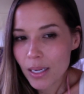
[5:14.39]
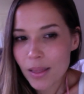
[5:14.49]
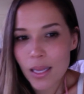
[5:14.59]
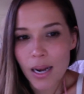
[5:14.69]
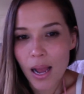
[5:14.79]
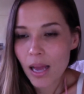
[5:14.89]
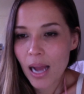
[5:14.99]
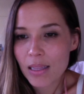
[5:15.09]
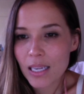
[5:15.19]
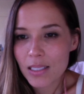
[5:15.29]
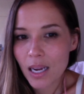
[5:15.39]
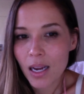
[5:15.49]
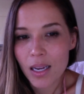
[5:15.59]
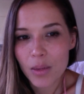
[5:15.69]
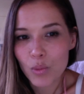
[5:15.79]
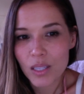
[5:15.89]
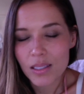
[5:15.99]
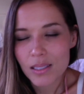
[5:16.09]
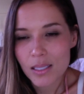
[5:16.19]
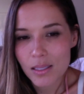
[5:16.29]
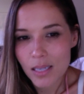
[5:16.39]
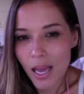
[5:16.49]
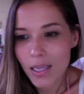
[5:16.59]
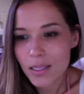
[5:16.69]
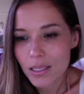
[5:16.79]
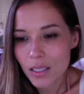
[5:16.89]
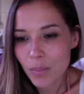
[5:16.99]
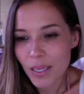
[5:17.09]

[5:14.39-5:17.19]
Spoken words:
And then at that time, when that season ended,